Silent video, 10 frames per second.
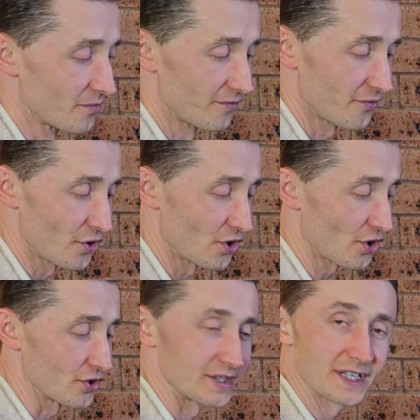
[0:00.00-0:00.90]

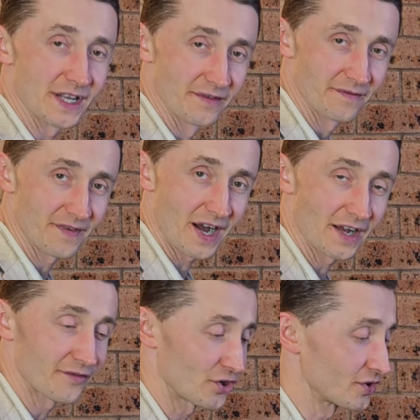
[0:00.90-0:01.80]
4 on D,
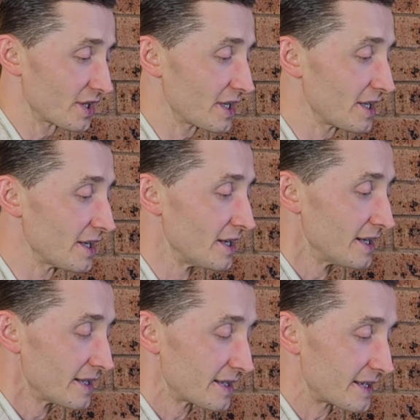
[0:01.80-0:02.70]
5 on E,
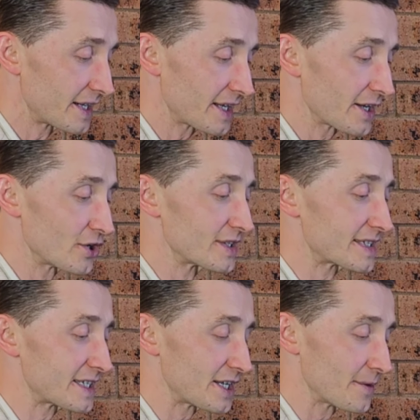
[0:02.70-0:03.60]
3 on
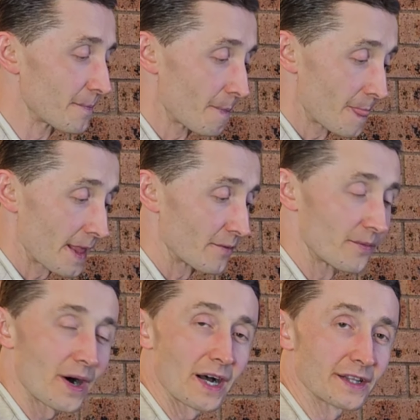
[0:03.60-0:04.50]
C,
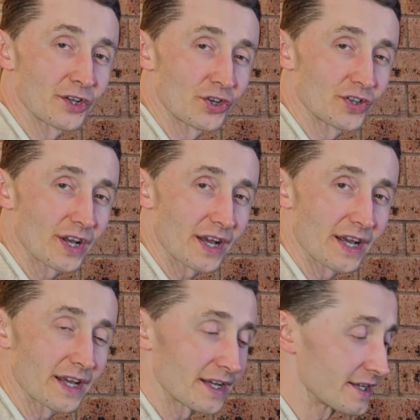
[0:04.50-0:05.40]
1 on
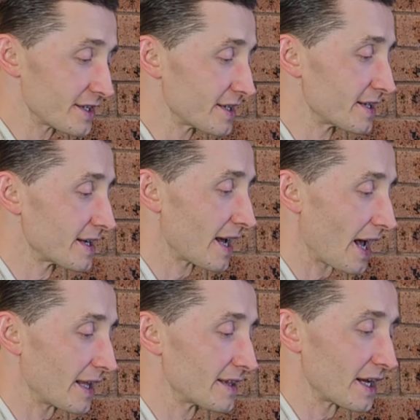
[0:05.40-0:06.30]
A,
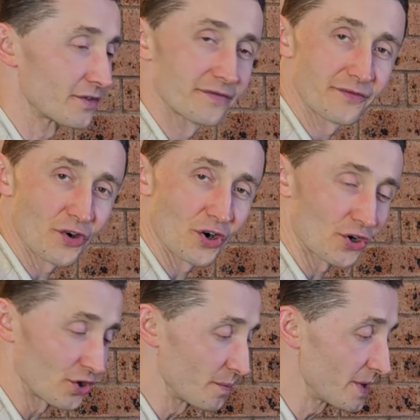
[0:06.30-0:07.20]
and then
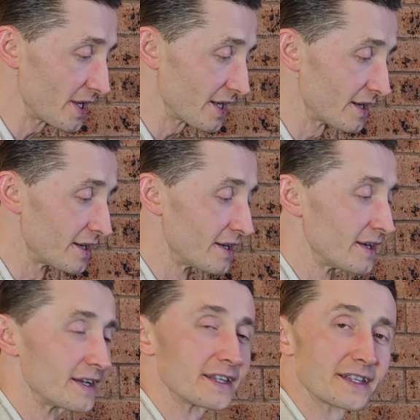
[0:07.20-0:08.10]
4 on B,
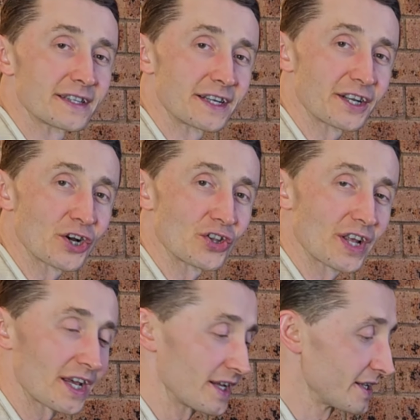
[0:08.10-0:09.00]
3 on
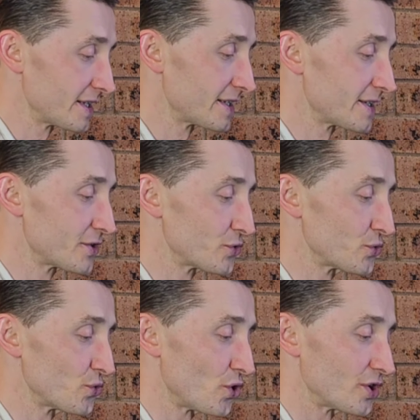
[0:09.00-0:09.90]
A,
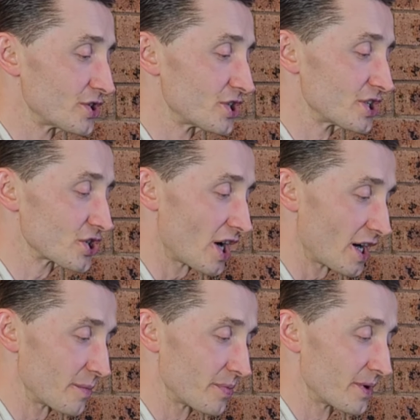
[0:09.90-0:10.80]
2 on G
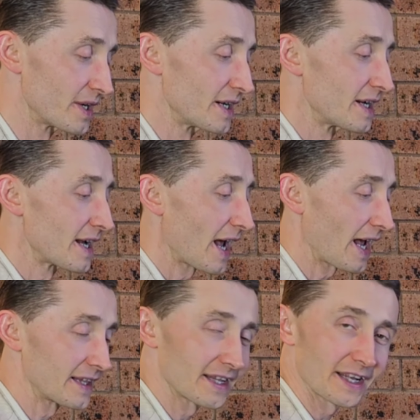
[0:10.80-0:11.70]
sharp,
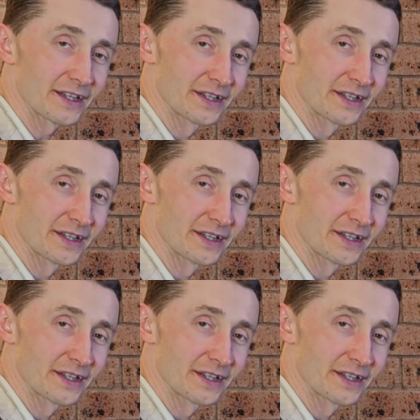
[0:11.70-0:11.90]
and then